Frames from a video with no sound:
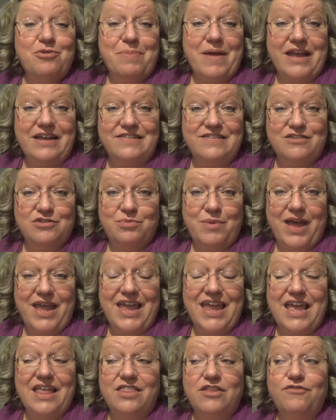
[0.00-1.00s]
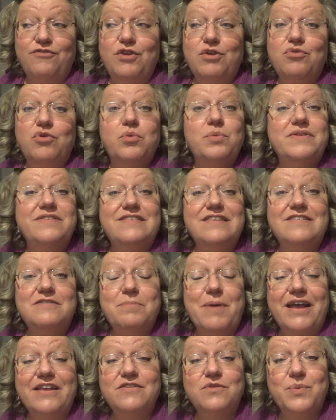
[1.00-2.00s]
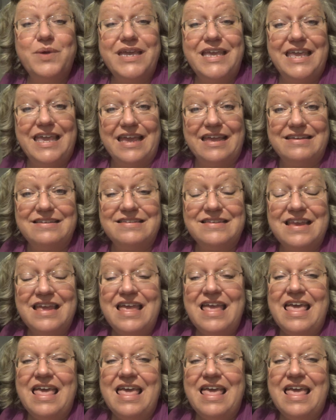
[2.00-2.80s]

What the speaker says: passed away, and the funeral was this past weekend.